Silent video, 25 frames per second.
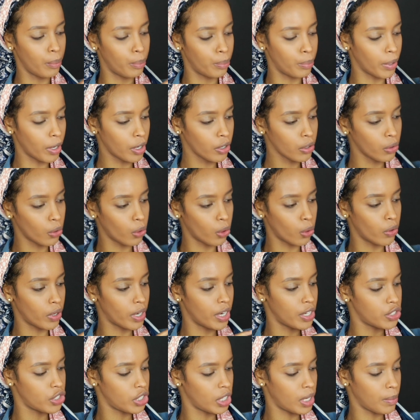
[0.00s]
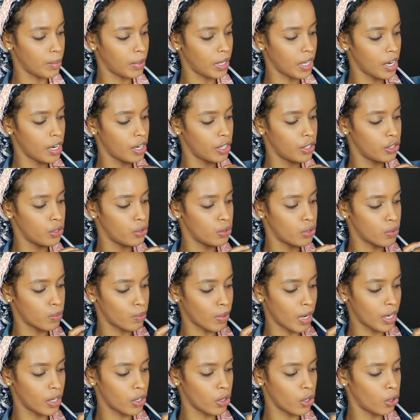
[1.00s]
burnt orange, and I'm gonna use
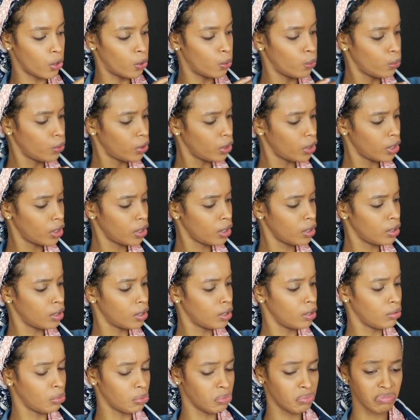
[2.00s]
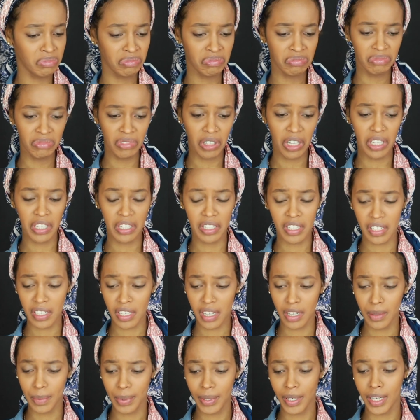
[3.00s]
red ochre. I think that's
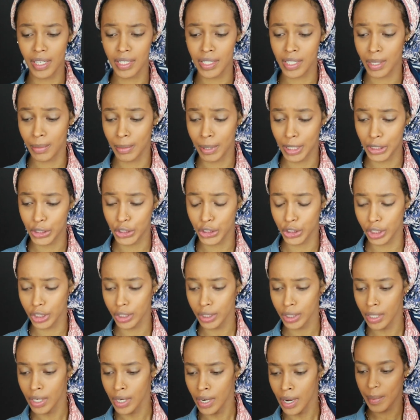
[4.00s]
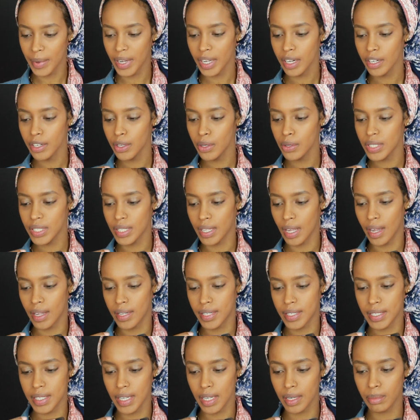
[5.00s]
how you pronounce it, I'm not sure. I'm gonna use the
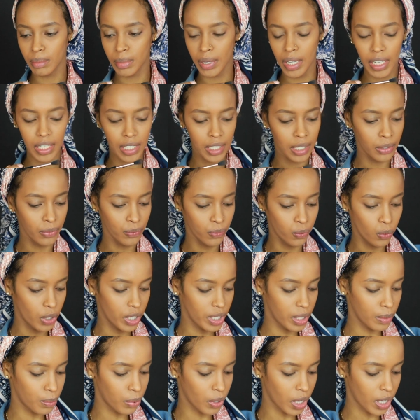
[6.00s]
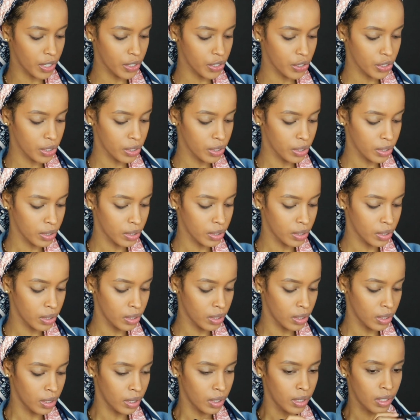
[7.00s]
Sigma E40 brush
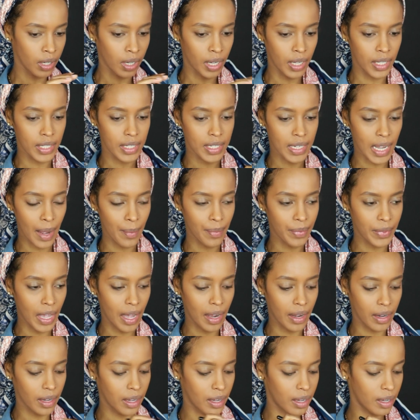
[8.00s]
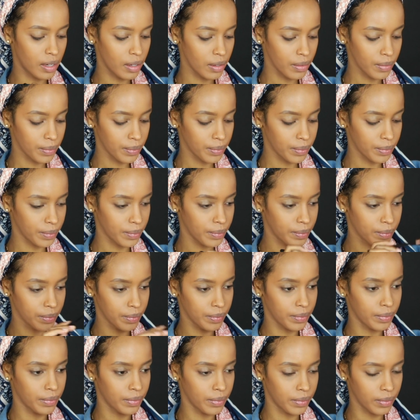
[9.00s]
and tap that in.
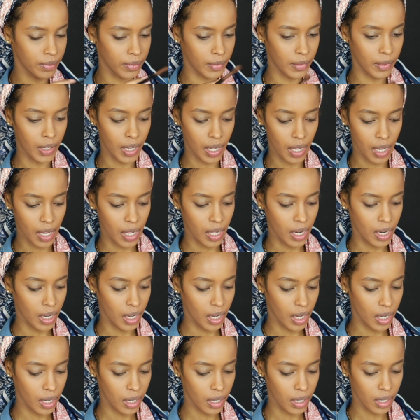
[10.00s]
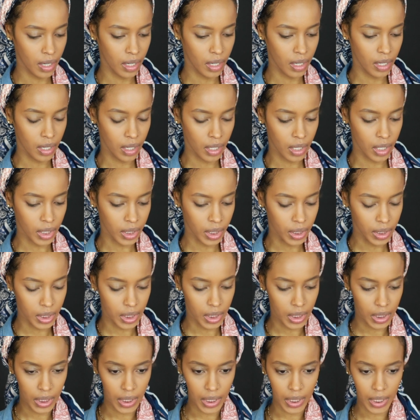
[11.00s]
And
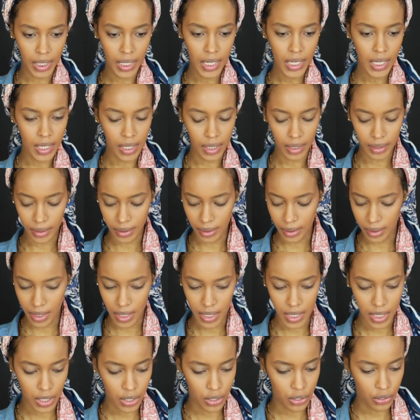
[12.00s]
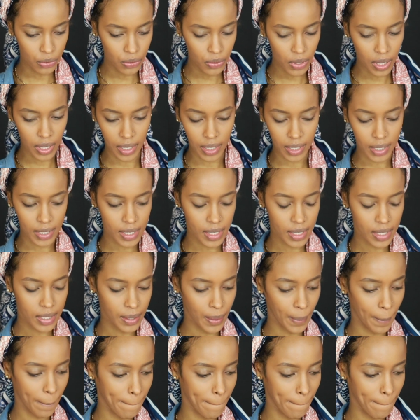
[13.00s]
yeah, let's do this.